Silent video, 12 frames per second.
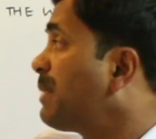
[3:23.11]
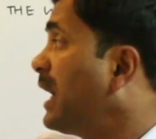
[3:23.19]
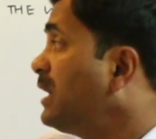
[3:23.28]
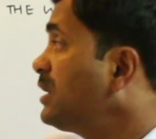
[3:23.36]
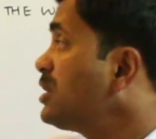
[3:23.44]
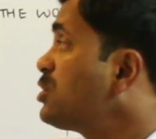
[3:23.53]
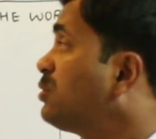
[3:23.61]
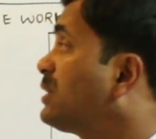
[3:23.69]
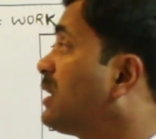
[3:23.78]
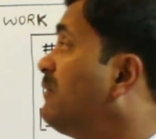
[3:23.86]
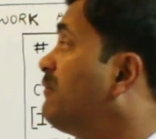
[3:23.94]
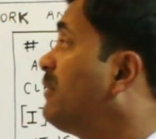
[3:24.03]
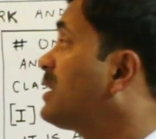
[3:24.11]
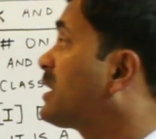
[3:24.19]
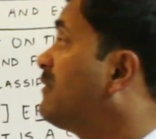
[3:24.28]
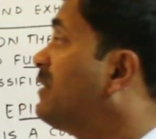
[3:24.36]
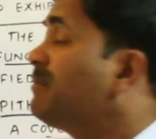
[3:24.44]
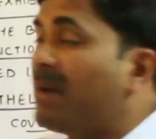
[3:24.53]
plant tissue term
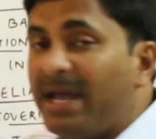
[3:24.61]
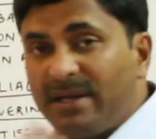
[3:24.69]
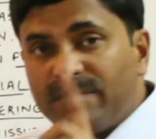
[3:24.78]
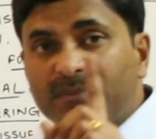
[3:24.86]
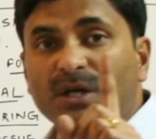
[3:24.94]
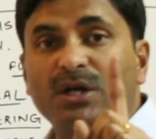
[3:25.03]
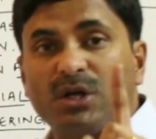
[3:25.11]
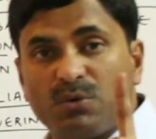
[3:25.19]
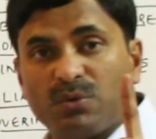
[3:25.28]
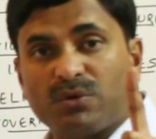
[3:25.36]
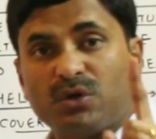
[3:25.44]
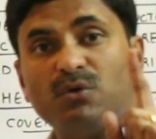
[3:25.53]
were given by Grew.